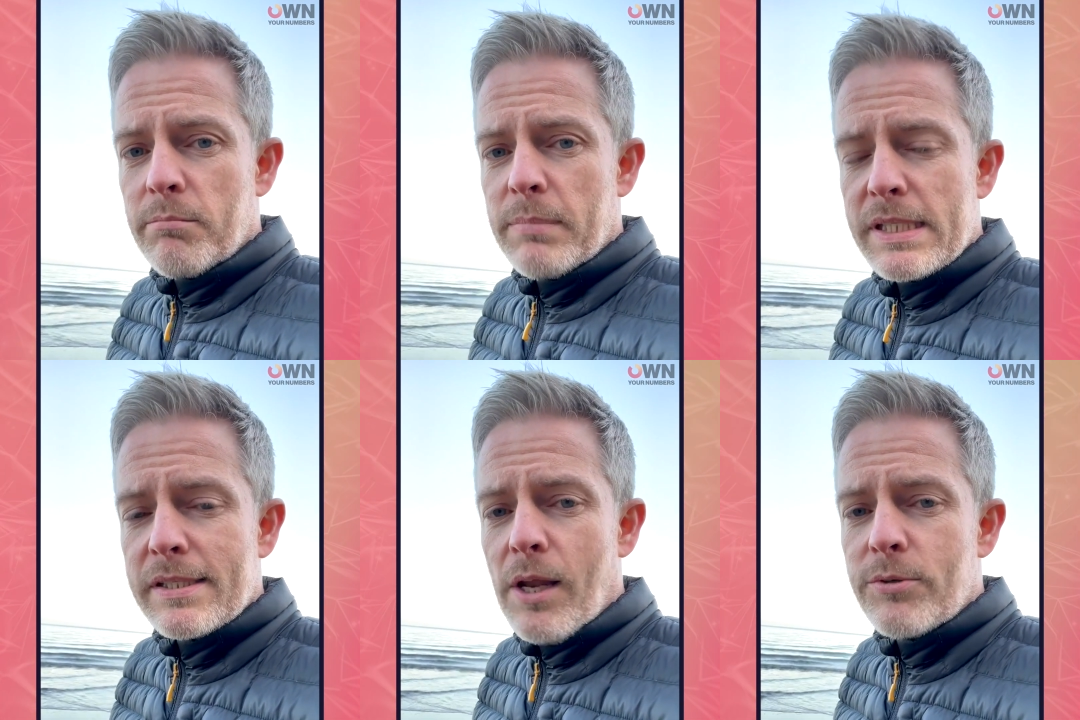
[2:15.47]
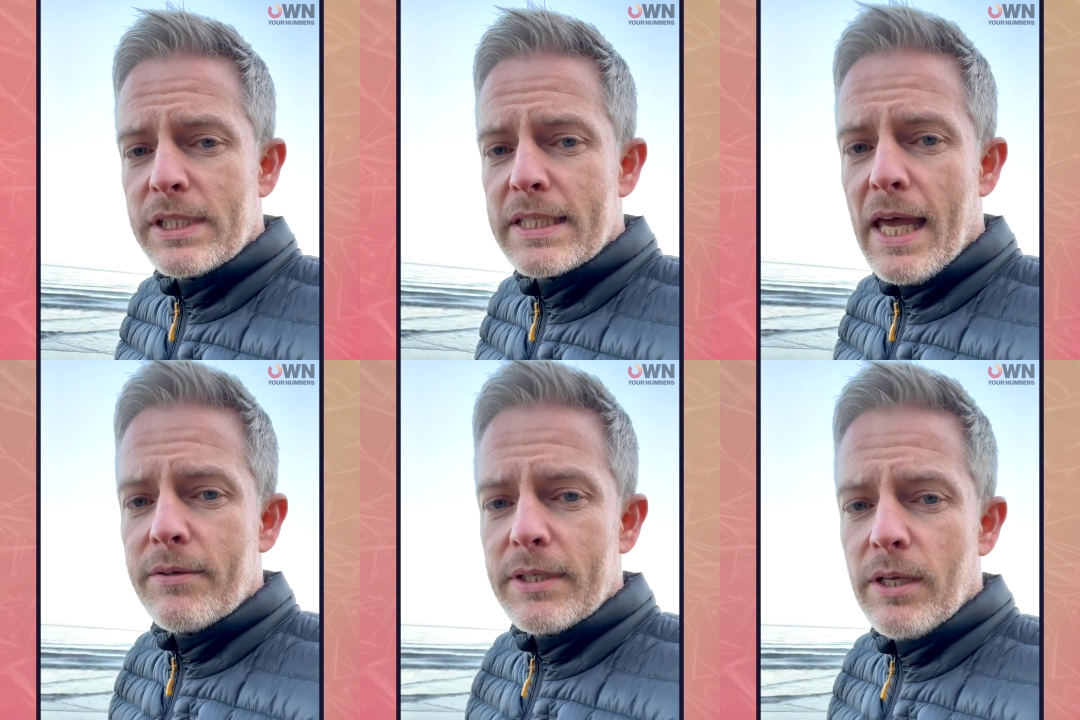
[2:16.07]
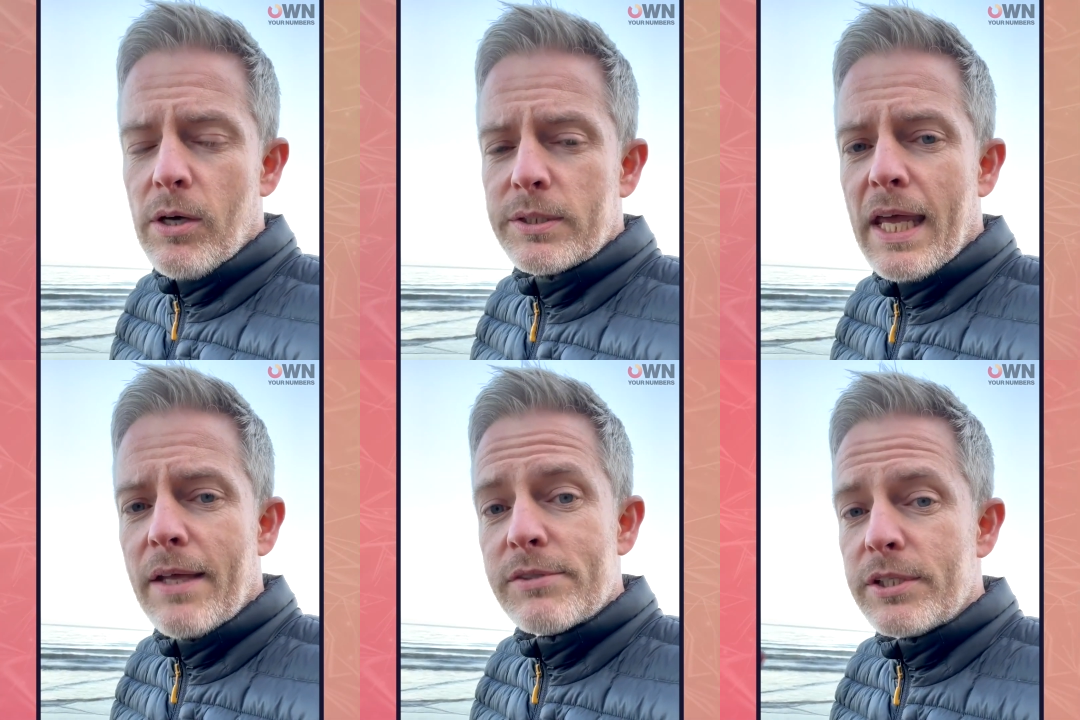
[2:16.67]
Business closing down and
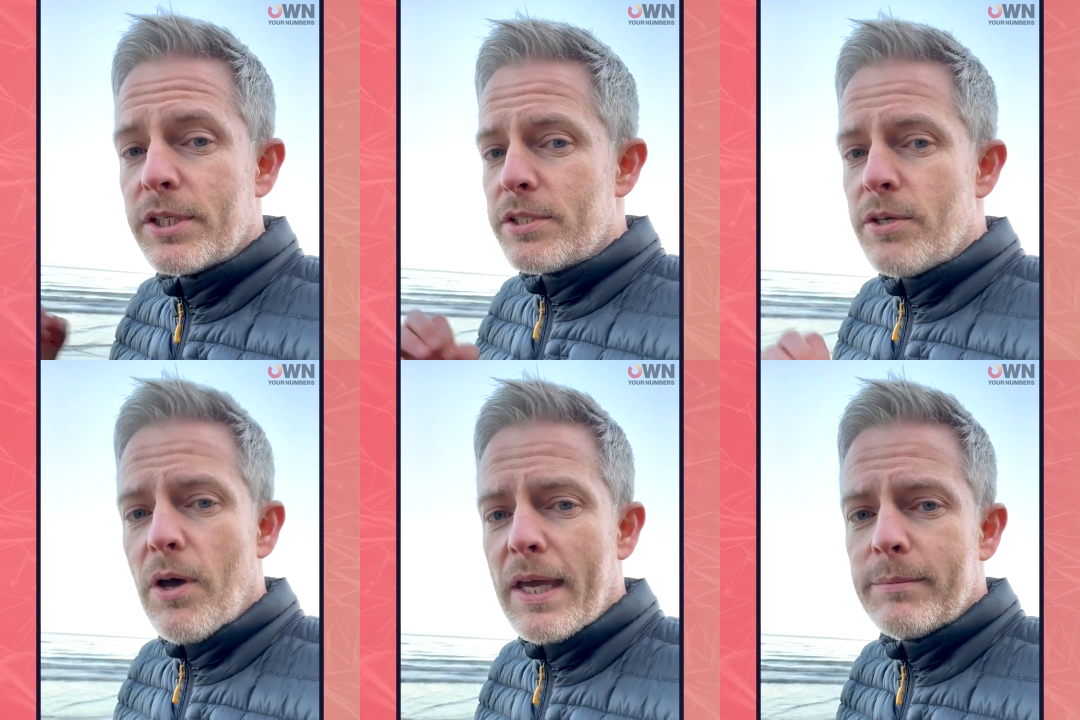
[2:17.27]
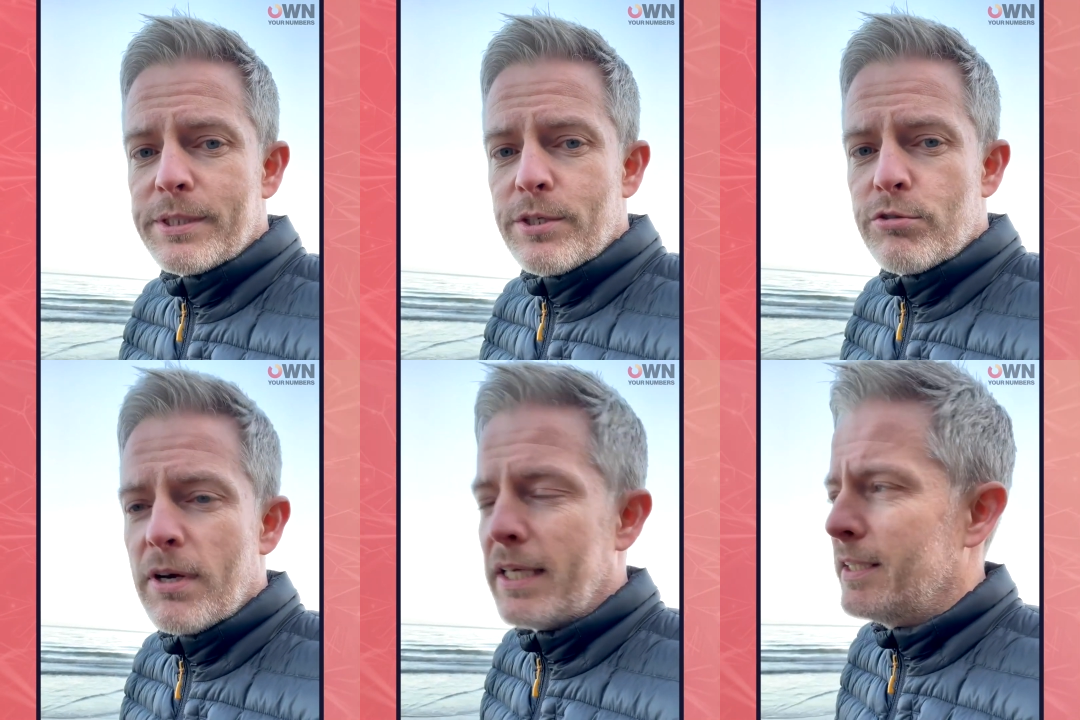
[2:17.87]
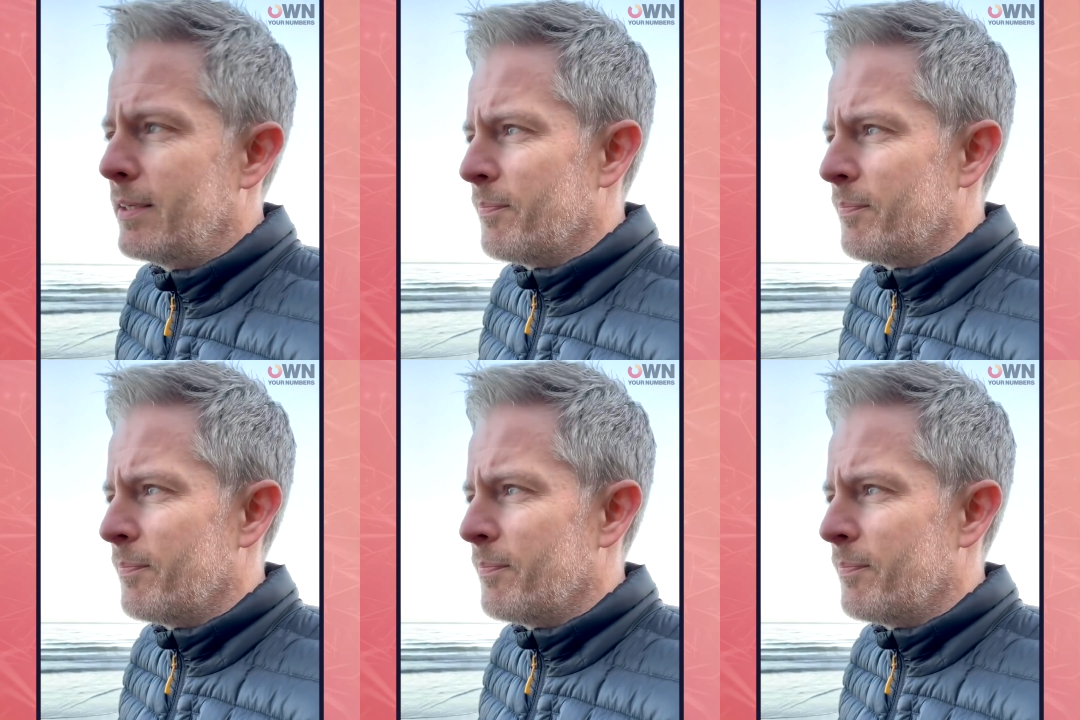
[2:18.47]
lockdowns and just not able to trade